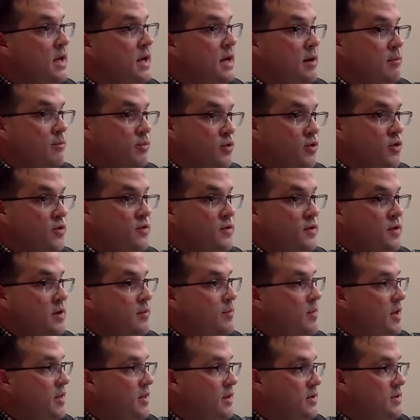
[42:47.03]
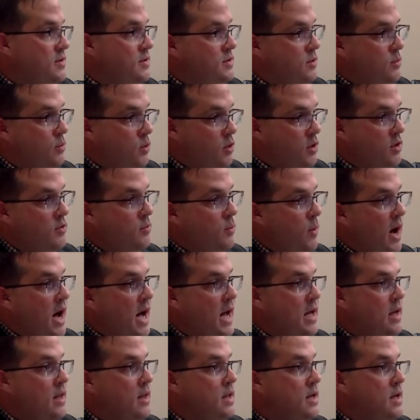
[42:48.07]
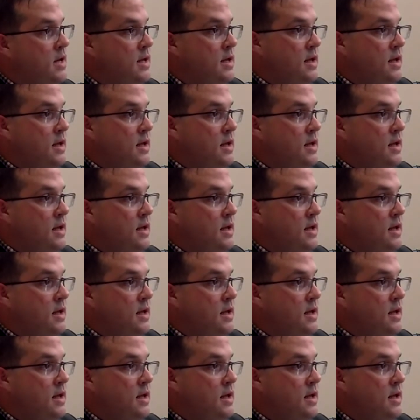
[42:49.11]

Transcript: and prove to them that this is a worthwhile